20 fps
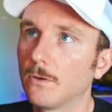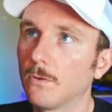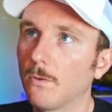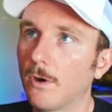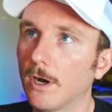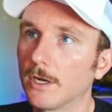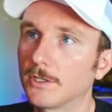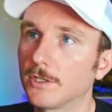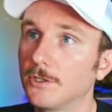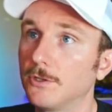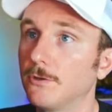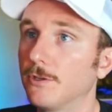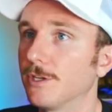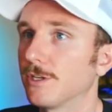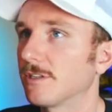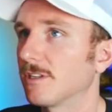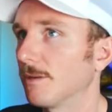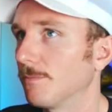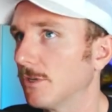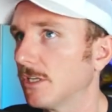want to do
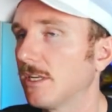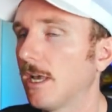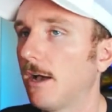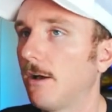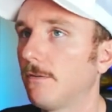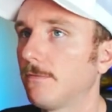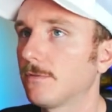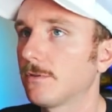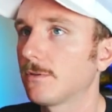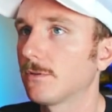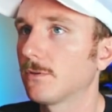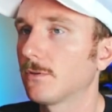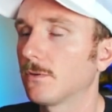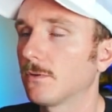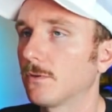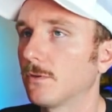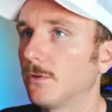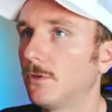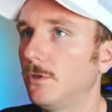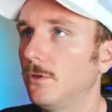this themselves,
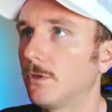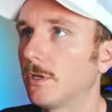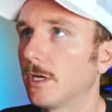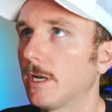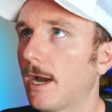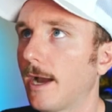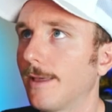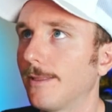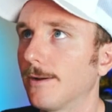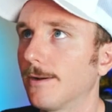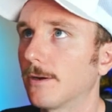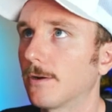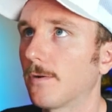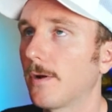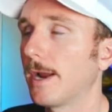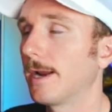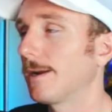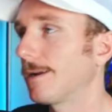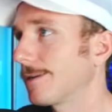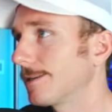you could either
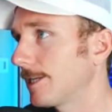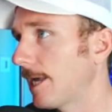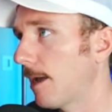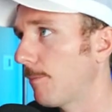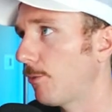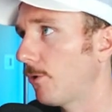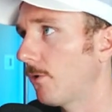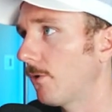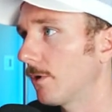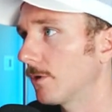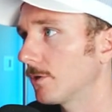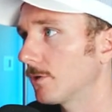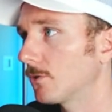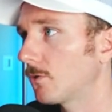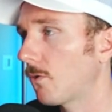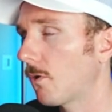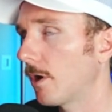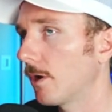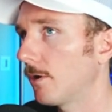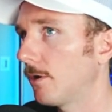create an example or
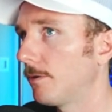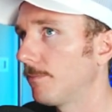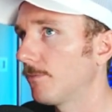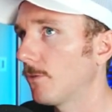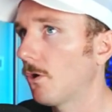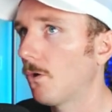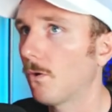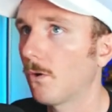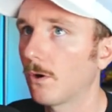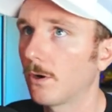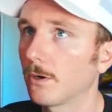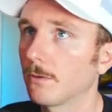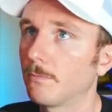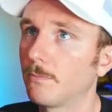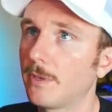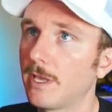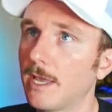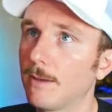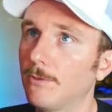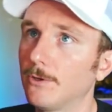tutorial or
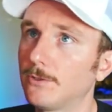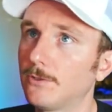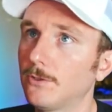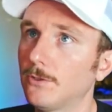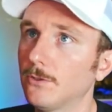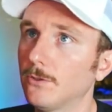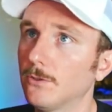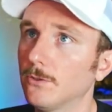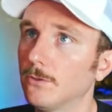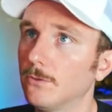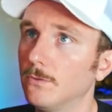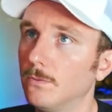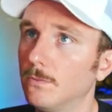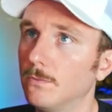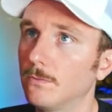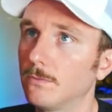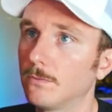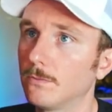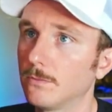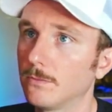be able to
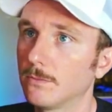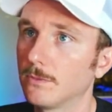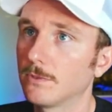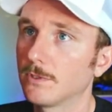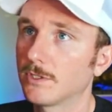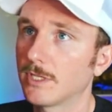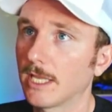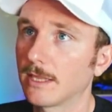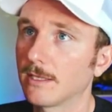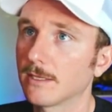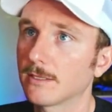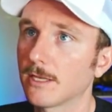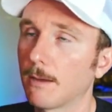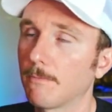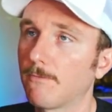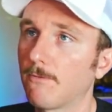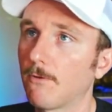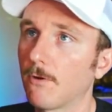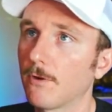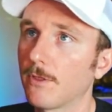set this
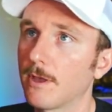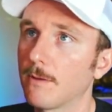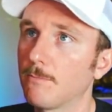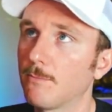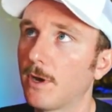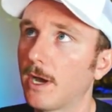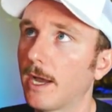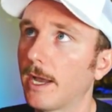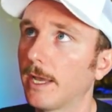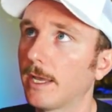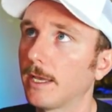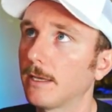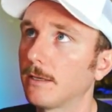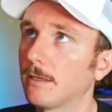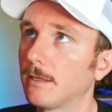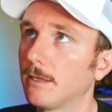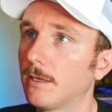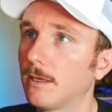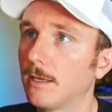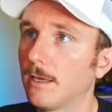up for them by
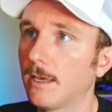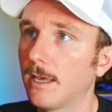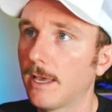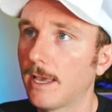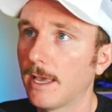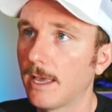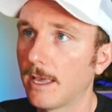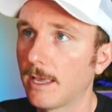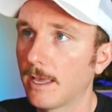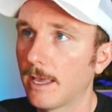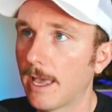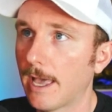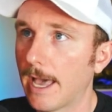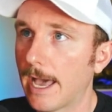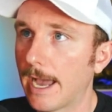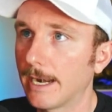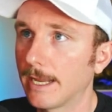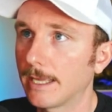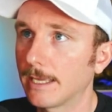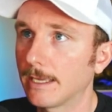
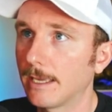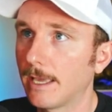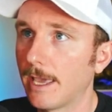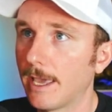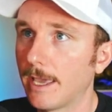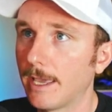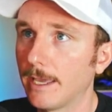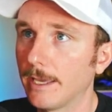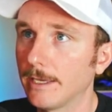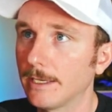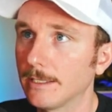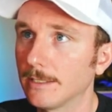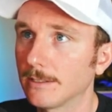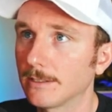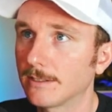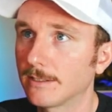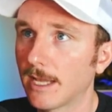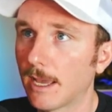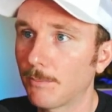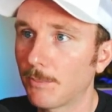adding a
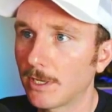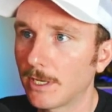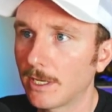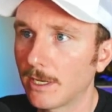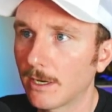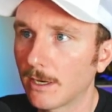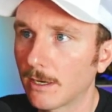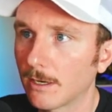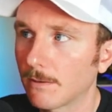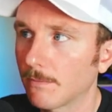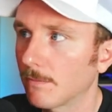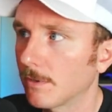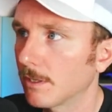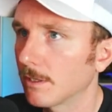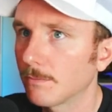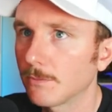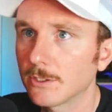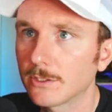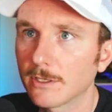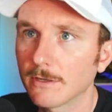step in here.
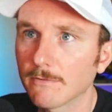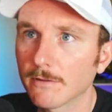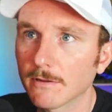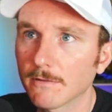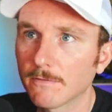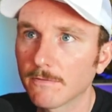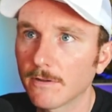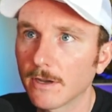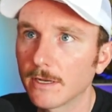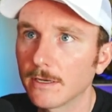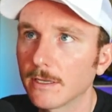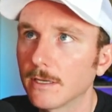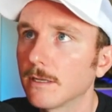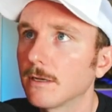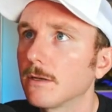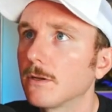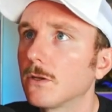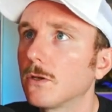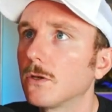And let me see if I can find it.